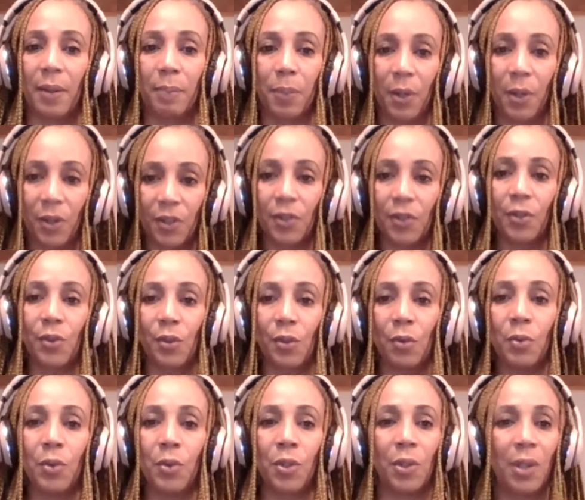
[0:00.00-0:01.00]
The persons
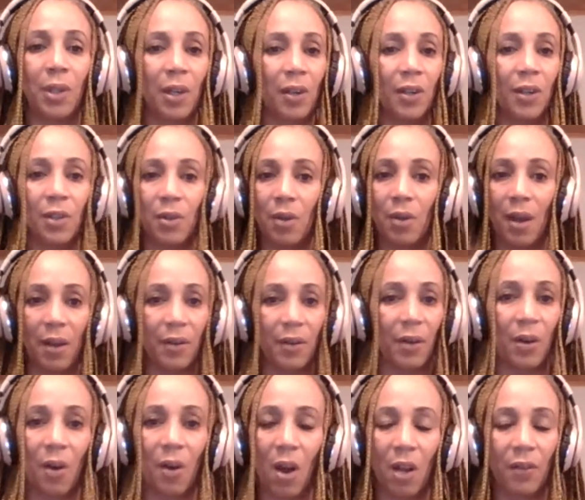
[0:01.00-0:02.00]
who took her,
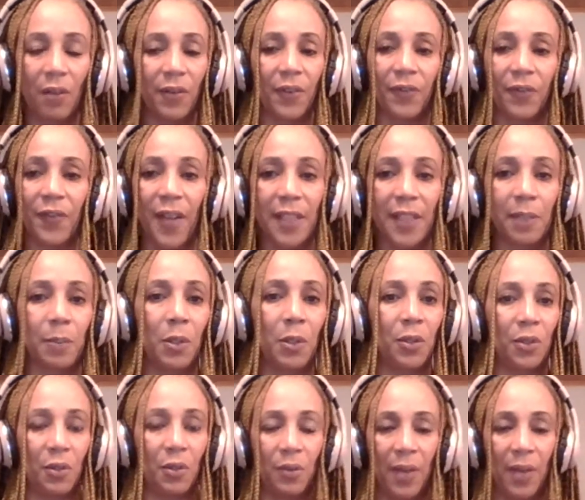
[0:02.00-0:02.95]
you're all over Facebook.